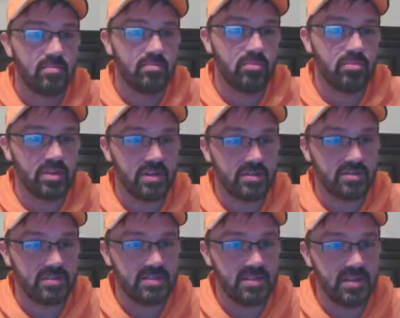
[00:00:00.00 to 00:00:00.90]
Bonia
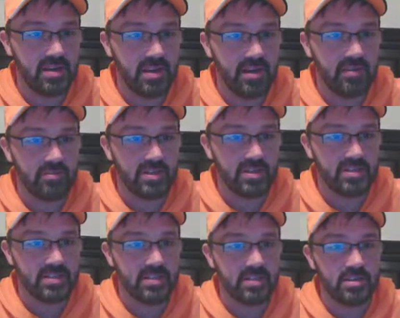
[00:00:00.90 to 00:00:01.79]
Garcia,
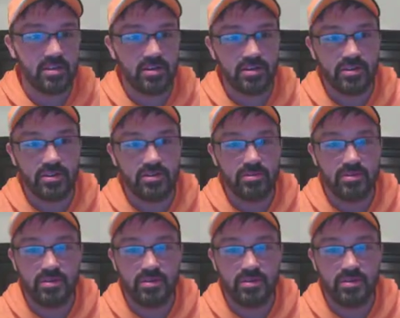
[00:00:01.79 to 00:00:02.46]
Alvarez, Leonardo,